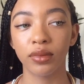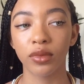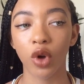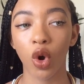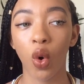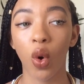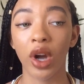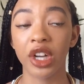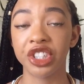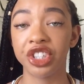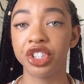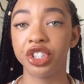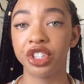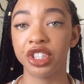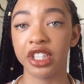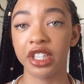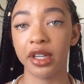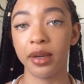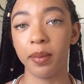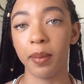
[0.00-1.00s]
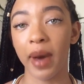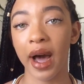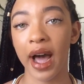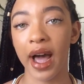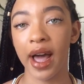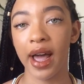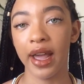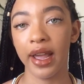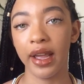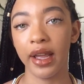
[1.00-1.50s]
question
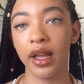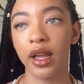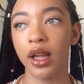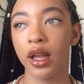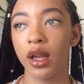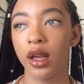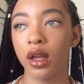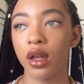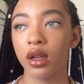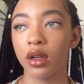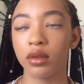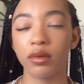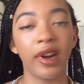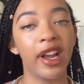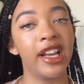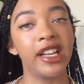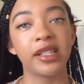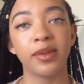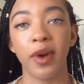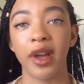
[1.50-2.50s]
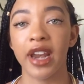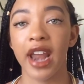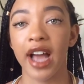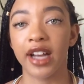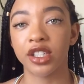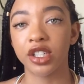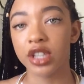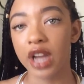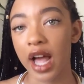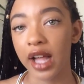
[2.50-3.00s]
my race, my
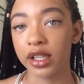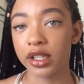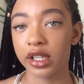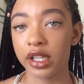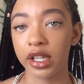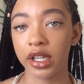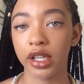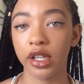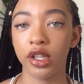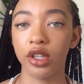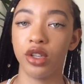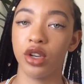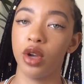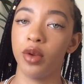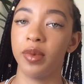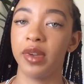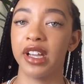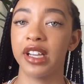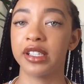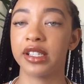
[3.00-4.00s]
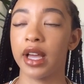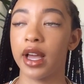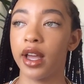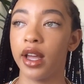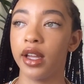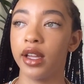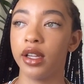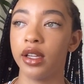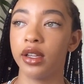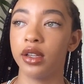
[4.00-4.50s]
nationality,
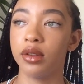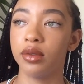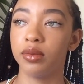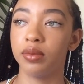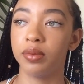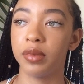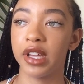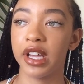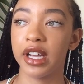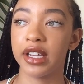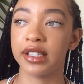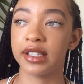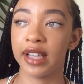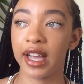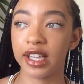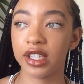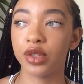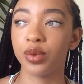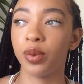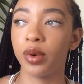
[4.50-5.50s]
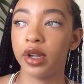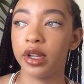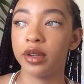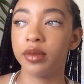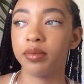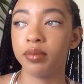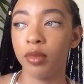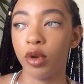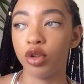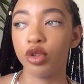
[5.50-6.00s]
because that's
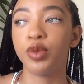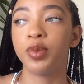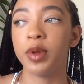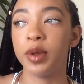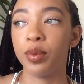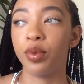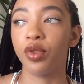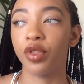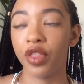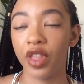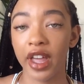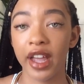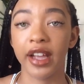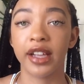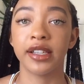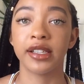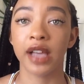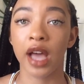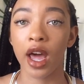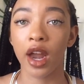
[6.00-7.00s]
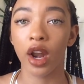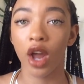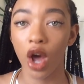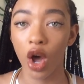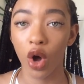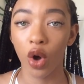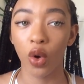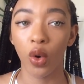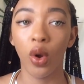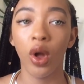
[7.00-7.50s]
what most people think, is that,
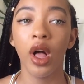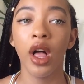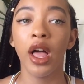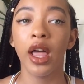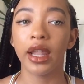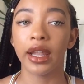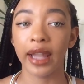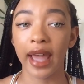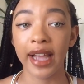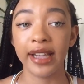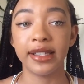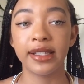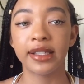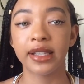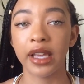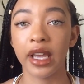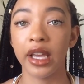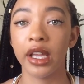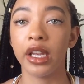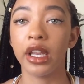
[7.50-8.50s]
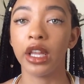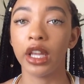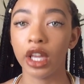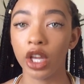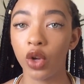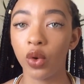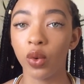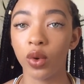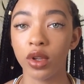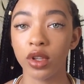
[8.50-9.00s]
oh, light skin
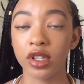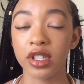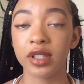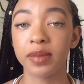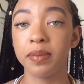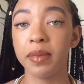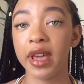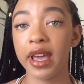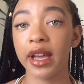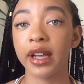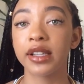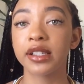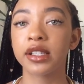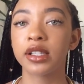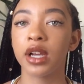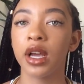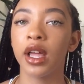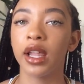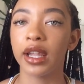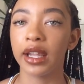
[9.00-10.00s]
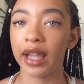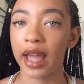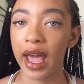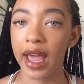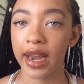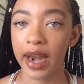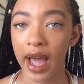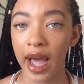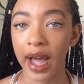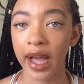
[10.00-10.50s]
equals mixed,
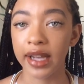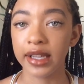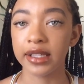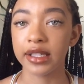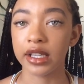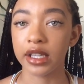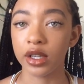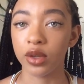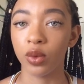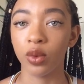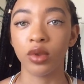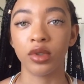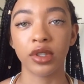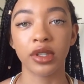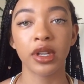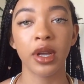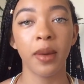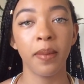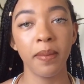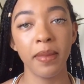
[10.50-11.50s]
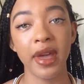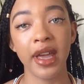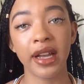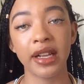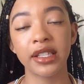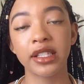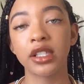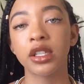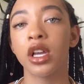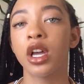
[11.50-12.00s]
light eyes equals
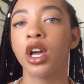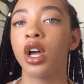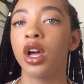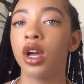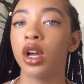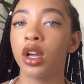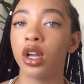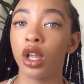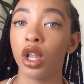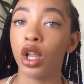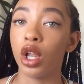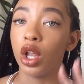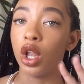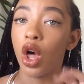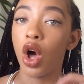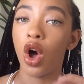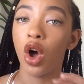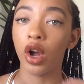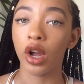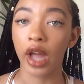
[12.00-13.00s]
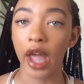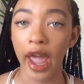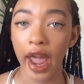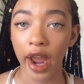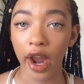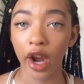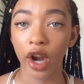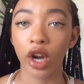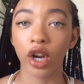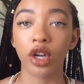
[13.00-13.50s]
mixed, long
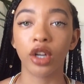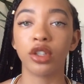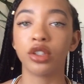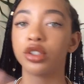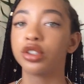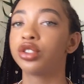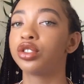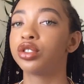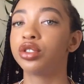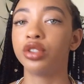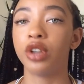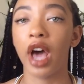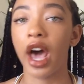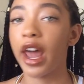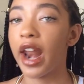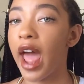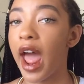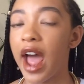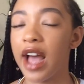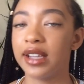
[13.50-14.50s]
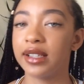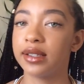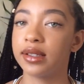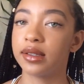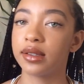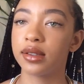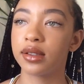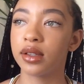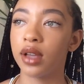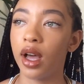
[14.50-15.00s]
hair not
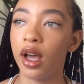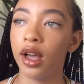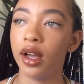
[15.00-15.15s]
as